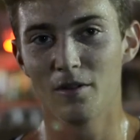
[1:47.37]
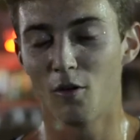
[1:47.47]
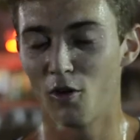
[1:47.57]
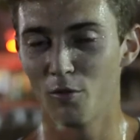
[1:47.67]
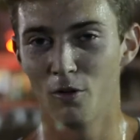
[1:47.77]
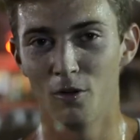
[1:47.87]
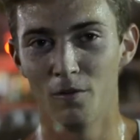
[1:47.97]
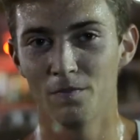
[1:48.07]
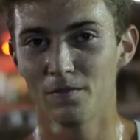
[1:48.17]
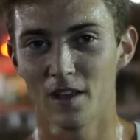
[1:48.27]
Horrible,
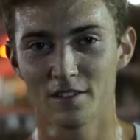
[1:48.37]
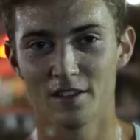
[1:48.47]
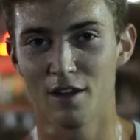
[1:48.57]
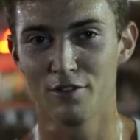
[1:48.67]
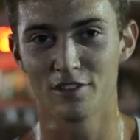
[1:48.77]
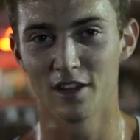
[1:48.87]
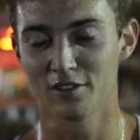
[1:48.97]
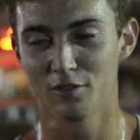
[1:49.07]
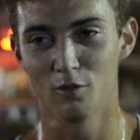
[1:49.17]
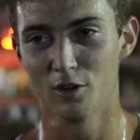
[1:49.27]
as in every sense
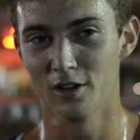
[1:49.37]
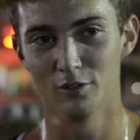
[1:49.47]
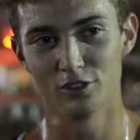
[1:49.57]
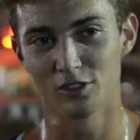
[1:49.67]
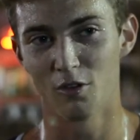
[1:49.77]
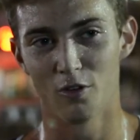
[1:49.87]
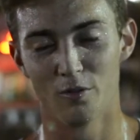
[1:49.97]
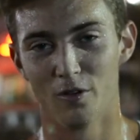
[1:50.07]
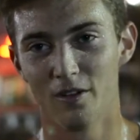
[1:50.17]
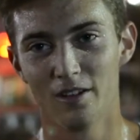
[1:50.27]
of the word. It was just
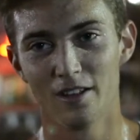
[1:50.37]
horrible.